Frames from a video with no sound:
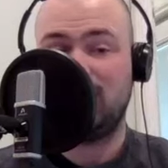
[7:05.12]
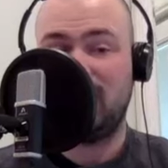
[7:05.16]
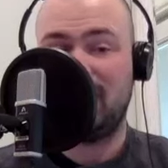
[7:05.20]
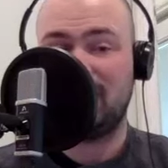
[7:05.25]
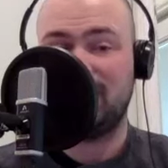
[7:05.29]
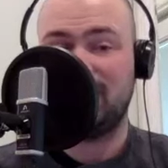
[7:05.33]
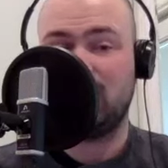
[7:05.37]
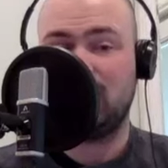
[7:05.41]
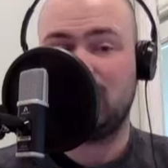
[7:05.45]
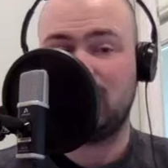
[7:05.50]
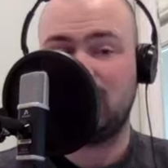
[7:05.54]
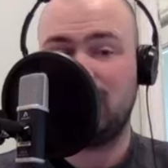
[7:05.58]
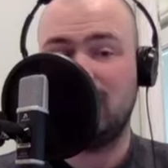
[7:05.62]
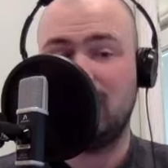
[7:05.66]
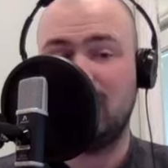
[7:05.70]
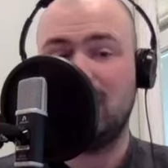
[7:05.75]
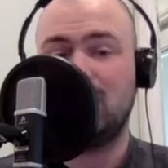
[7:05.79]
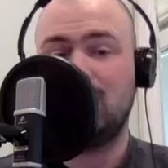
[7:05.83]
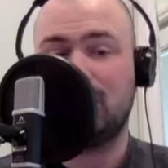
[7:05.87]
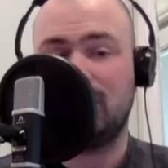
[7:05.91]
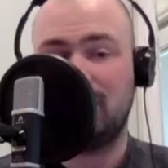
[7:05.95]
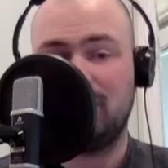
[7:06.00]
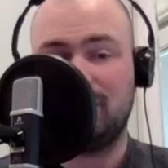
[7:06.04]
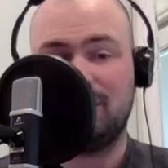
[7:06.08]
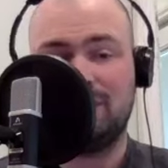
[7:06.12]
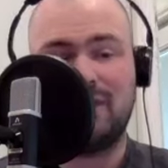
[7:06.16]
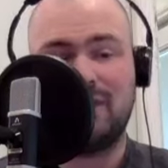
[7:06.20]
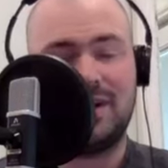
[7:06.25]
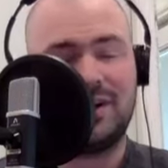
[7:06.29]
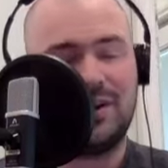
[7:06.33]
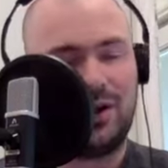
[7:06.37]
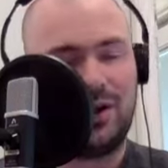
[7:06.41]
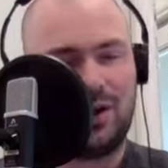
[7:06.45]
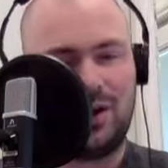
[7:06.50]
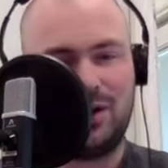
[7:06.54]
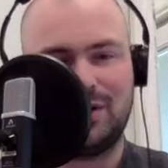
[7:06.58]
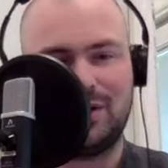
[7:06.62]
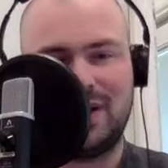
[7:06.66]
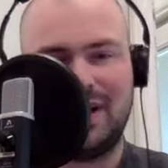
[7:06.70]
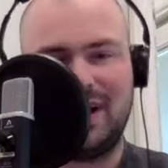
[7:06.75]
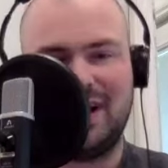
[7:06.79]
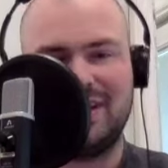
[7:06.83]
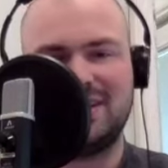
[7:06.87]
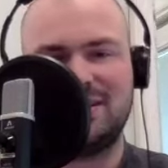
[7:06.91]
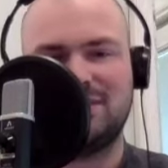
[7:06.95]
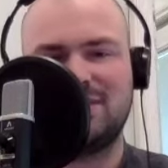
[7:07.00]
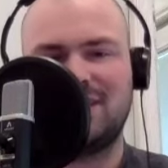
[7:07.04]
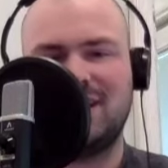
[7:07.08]
platform, where you'll find all
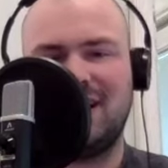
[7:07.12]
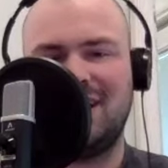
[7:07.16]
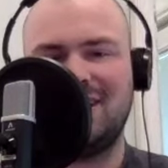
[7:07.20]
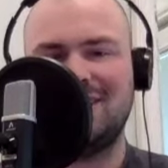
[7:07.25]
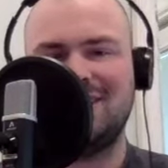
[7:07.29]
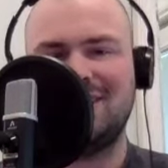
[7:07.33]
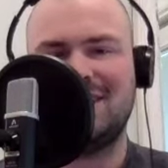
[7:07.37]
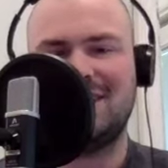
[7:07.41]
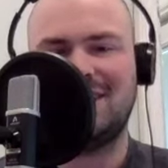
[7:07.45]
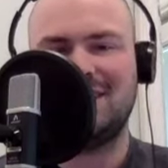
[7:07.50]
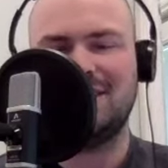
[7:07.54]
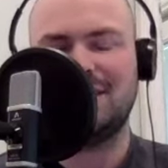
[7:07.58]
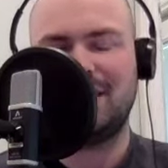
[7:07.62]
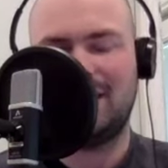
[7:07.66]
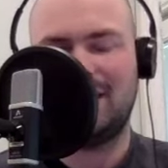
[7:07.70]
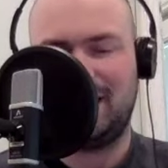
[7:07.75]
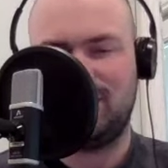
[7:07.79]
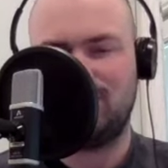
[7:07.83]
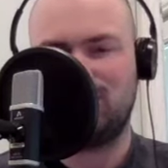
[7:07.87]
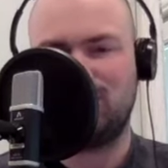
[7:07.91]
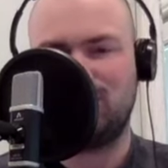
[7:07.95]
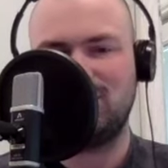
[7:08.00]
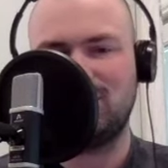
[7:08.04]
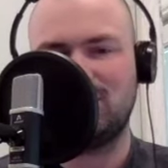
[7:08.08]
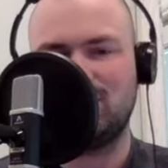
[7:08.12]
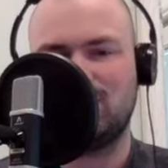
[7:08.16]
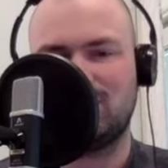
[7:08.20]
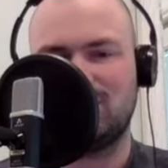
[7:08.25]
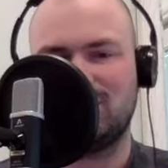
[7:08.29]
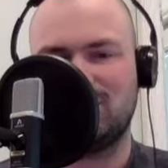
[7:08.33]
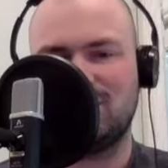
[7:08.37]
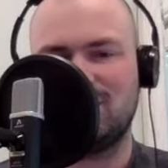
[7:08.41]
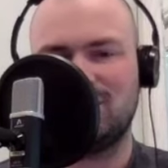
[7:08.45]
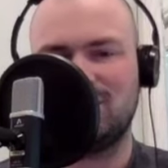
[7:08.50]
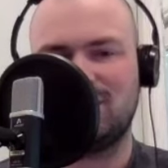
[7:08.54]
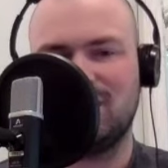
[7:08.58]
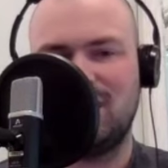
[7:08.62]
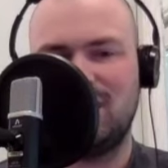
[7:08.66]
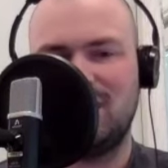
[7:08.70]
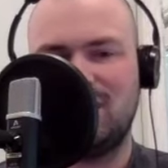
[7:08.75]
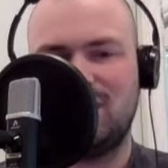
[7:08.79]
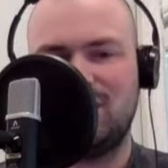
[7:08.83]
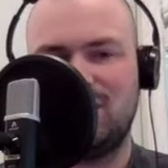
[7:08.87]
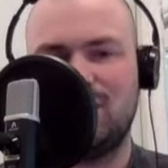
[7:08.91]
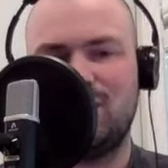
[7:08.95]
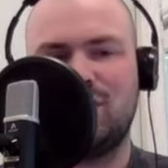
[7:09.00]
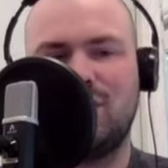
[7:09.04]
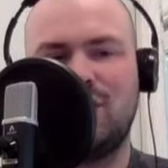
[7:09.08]
kinds of content and resources.
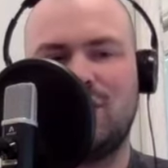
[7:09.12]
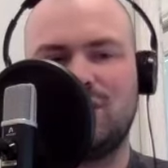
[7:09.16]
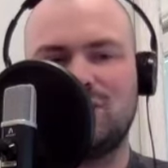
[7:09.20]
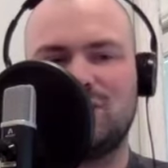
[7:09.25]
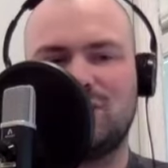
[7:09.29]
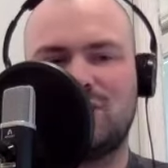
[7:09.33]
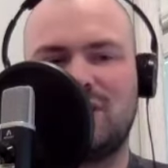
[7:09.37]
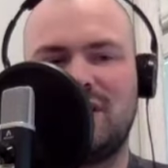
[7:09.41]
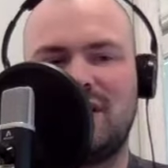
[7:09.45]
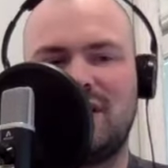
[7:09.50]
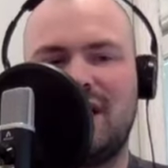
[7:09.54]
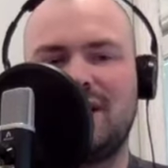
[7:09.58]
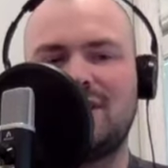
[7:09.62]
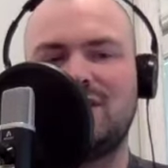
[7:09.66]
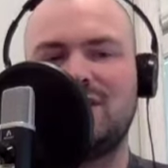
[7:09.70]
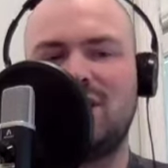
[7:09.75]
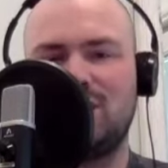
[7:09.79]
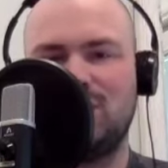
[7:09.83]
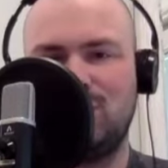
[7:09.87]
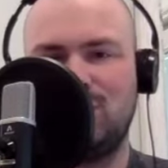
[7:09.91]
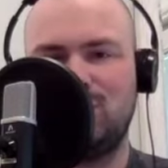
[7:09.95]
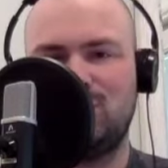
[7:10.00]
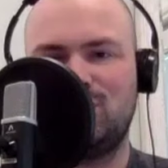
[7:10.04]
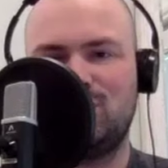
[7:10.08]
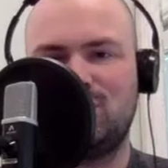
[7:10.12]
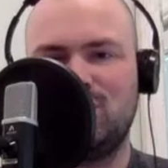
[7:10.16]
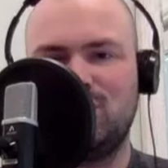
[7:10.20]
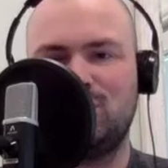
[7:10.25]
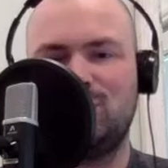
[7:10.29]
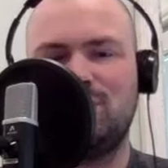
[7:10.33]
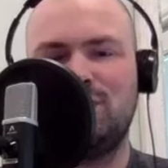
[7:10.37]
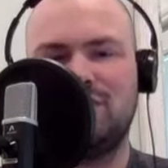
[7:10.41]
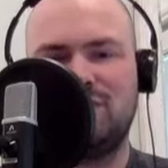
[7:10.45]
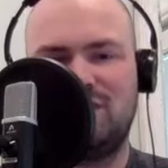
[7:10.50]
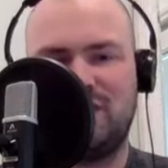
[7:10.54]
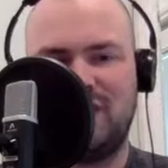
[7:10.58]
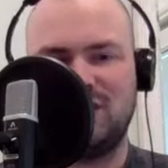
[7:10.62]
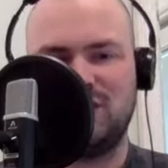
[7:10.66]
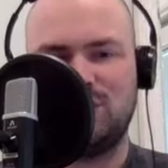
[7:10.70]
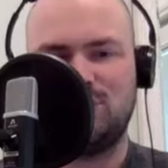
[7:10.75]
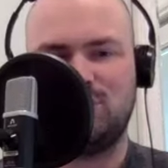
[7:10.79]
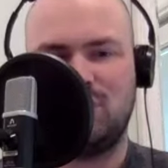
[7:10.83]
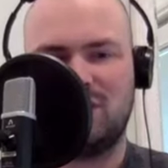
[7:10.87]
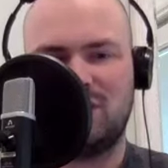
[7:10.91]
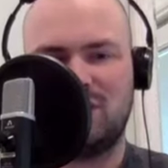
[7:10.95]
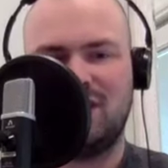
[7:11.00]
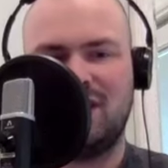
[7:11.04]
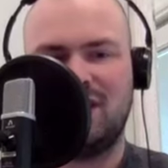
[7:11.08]
You can also connect on YouTube,
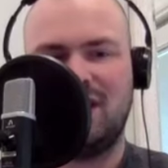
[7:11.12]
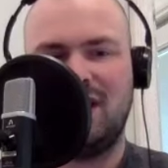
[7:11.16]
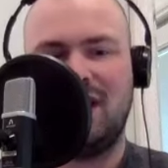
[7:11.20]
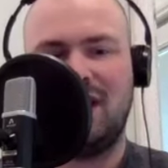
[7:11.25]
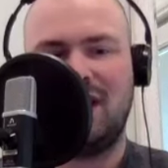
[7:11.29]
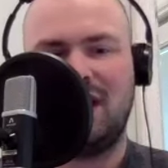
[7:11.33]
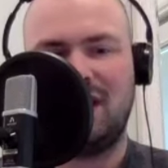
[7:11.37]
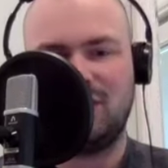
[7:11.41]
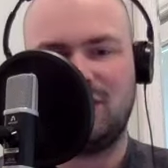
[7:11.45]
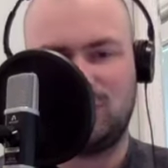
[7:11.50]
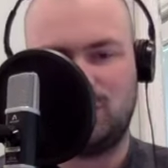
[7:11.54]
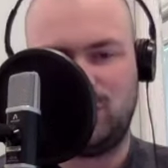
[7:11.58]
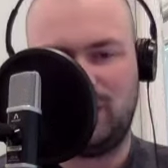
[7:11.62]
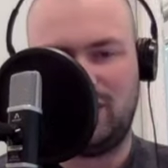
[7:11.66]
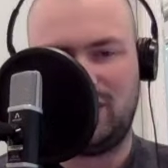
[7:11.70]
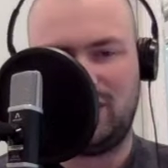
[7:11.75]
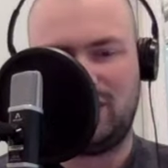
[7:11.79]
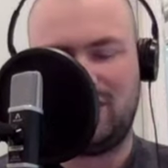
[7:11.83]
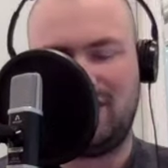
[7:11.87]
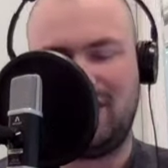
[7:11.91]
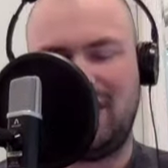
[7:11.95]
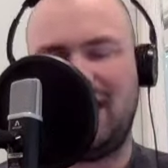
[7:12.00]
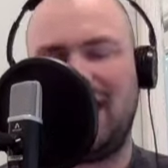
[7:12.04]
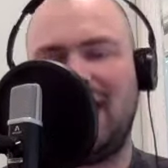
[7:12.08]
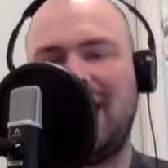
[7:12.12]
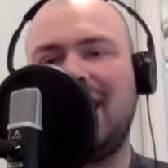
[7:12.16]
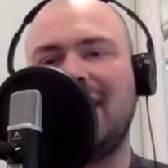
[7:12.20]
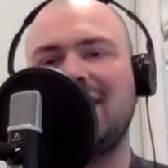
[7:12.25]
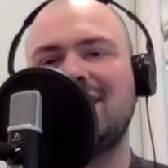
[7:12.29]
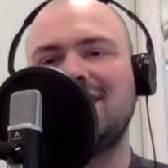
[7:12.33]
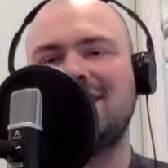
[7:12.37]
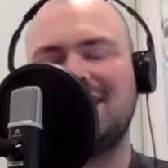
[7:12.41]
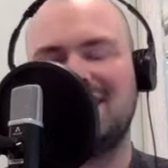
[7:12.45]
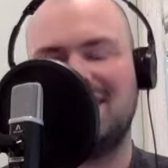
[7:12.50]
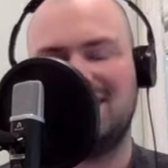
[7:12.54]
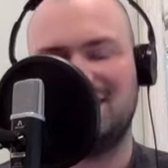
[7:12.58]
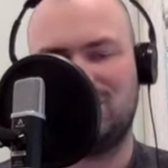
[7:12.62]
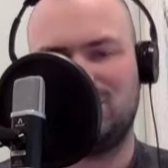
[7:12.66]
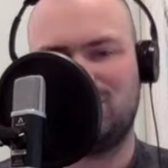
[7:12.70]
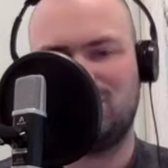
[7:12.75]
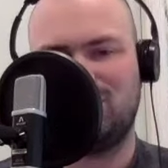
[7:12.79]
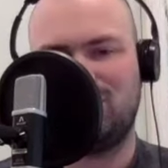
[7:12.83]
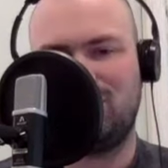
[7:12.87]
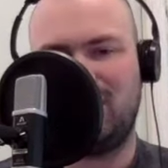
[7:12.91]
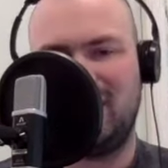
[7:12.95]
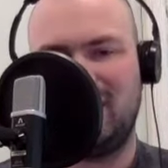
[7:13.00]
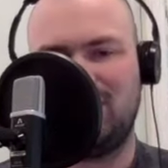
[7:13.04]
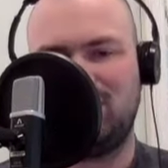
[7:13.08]
Facebook, Twitter, and
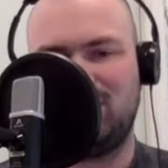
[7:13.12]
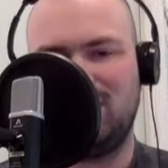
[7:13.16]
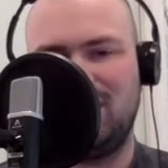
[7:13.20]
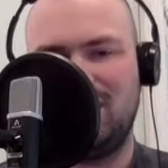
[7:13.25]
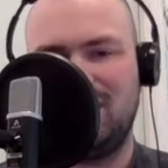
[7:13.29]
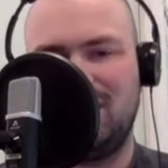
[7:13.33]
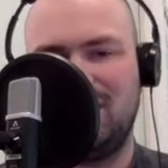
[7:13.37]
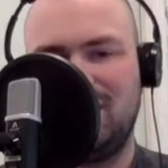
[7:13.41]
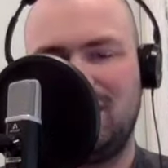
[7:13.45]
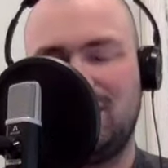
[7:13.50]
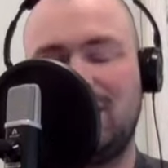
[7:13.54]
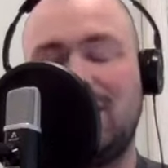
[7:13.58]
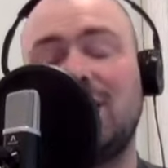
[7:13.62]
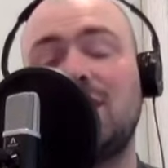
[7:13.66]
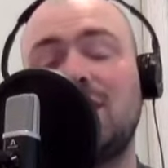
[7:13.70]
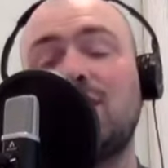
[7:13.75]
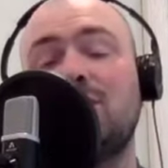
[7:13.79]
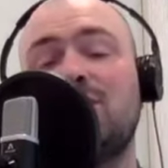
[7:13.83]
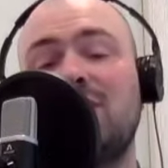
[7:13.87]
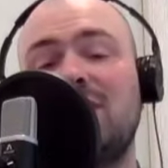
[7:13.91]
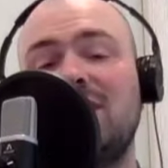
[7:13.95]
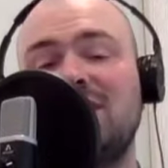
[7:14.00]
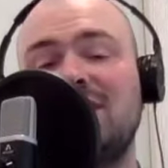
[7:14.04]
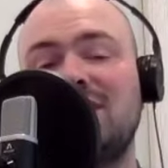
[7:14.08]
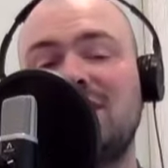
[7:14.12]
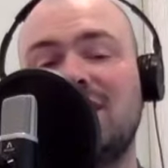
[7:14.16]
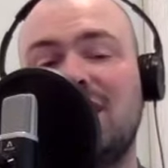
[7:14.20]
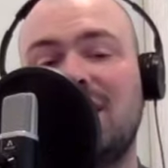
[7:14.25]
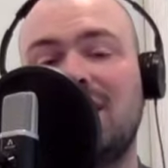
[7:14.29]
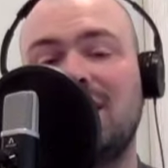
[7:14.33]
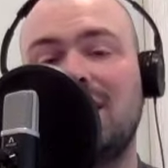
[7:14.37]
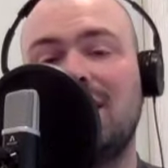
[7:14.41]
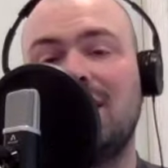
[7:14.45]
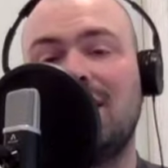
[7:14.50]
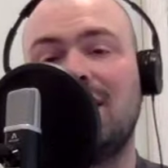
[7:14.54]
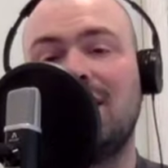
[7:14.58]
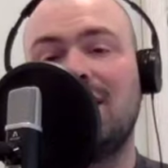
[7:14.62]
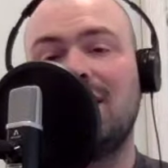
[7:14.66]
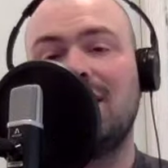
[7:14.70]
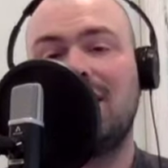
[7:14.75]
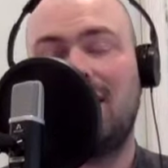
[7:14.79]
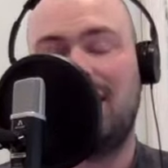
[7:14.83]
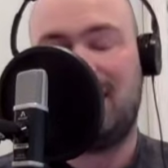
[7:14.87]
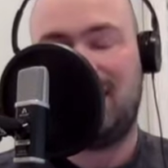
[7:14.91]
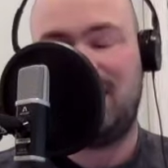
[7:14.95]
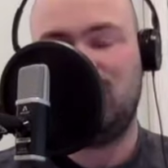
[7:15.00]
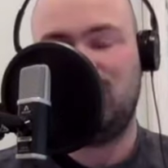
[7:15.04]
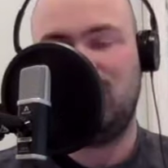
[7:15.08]
Instagram. Thank you for listening,
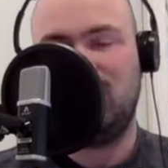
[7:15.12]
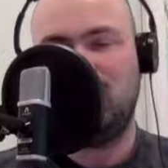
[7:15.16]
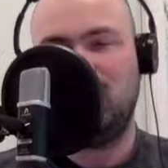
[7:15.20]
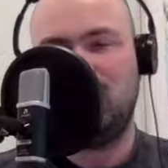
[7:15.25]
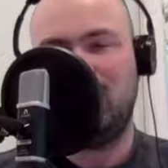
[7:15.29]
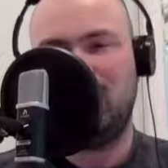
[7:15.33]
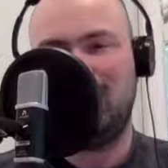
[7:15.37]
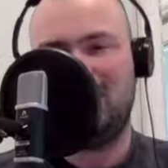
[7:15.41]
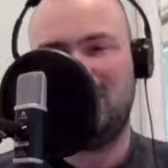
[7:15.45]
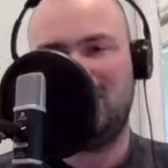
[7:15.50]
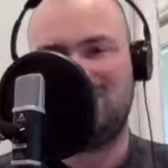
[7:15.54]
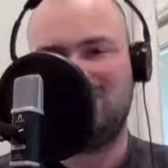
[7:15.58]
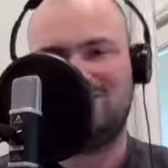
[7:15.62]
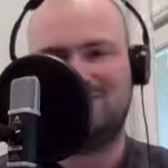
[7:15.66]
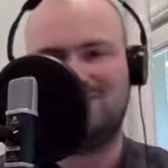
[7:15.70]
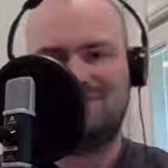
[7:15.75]
and be well.